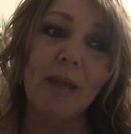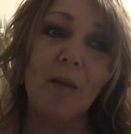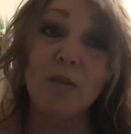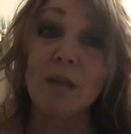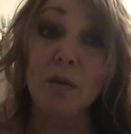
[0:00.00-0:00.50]
I
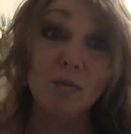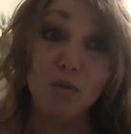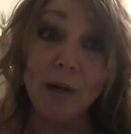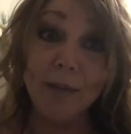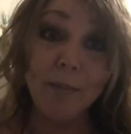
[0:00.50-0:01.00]
was gonna
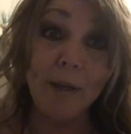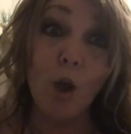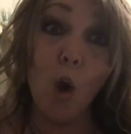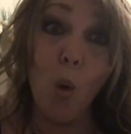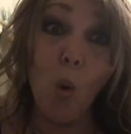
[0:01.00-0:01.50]
try my
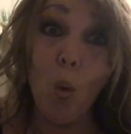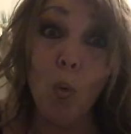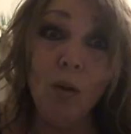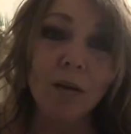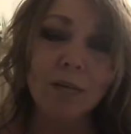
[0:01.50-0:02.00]

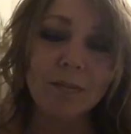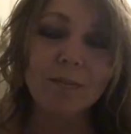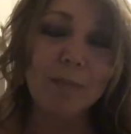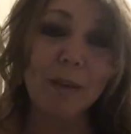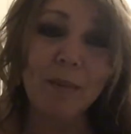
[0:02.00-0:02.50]
own,
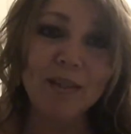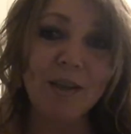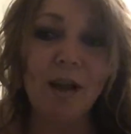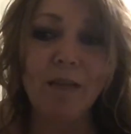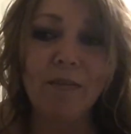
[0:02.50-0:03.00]
by
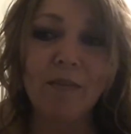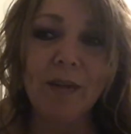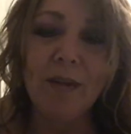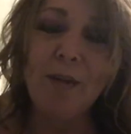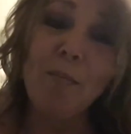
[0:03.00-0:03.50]
myself,
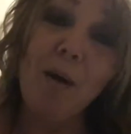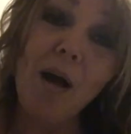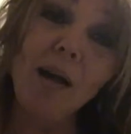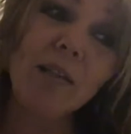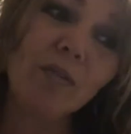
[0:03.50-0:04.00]

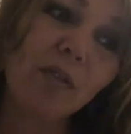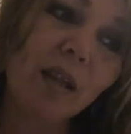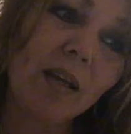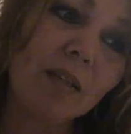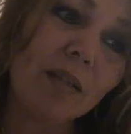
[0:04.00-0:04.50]
pies for
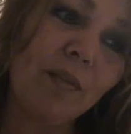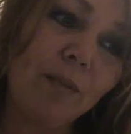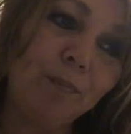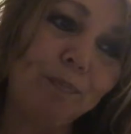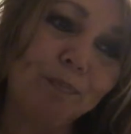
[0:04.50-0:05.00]
Thanksgiving.